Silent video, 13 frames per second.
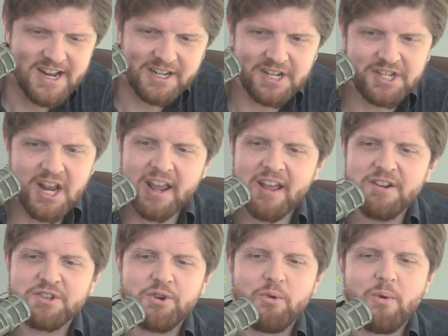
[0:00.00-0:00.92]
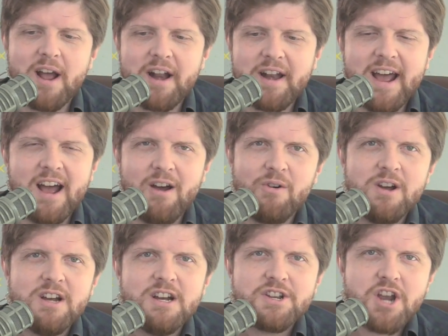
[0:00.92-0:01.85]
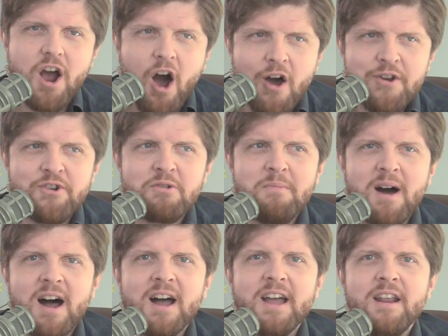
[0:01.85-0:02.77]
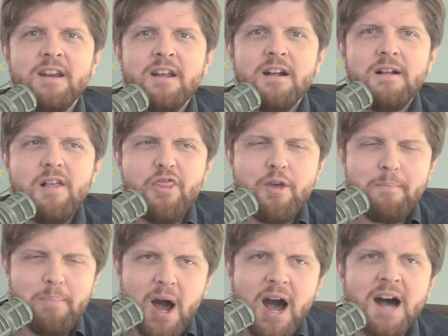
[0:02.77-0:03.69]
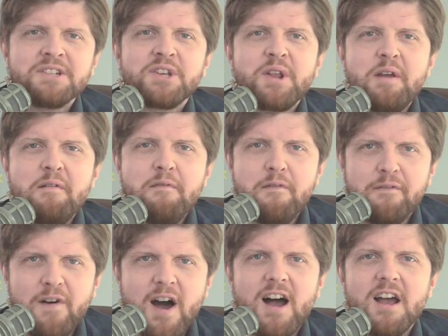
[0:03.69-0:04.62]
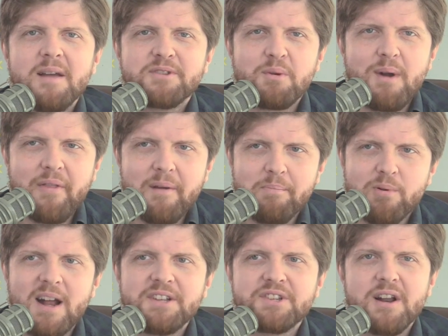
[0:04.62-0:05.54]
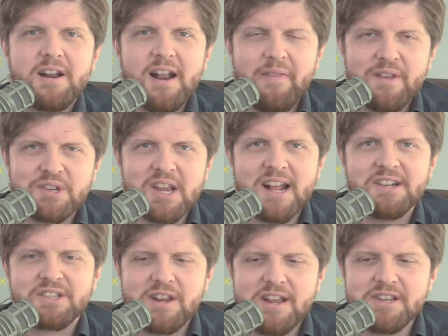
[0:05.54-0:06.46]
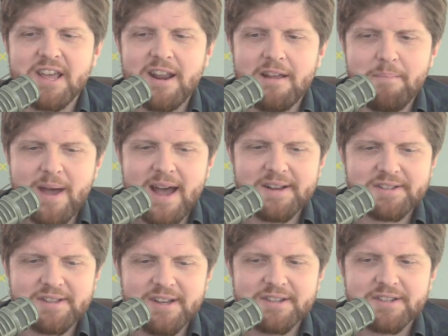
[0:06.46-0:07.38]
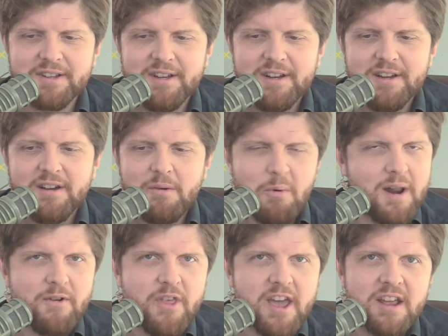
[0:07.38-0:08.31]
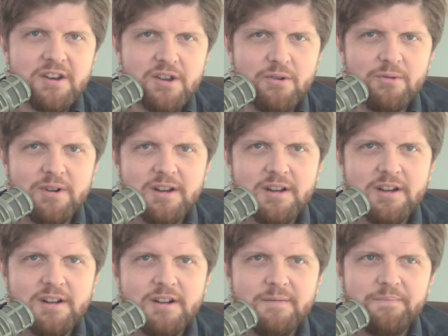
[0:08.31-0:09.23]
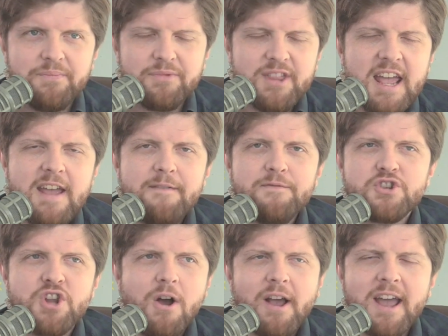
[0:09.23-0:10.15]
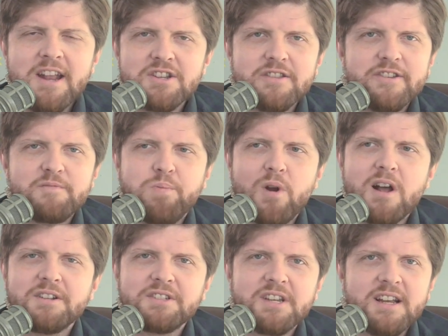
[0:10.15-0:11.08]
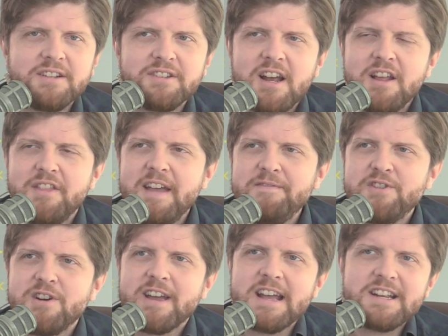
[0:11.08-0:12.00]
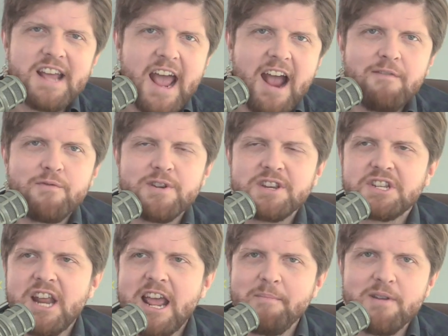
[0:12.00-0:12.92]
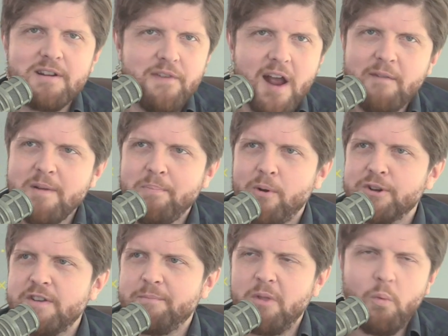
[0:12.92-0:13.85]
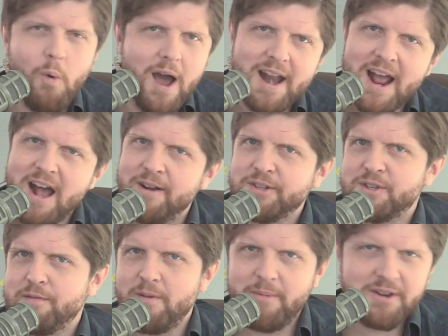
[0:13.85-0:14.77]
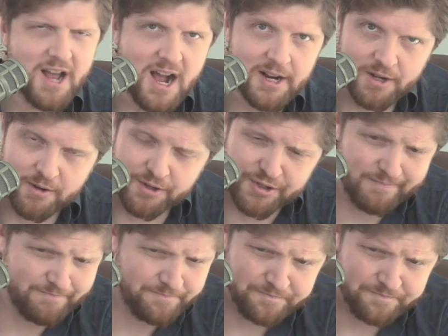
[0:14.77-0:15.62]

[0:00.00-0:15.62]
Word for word: to dig into right now to undermine the positive vibes around the president and the sense that he's getting past this. Whatever they can do. They've dug into this process. They've dug into every statement of every person from the White House and from the doctors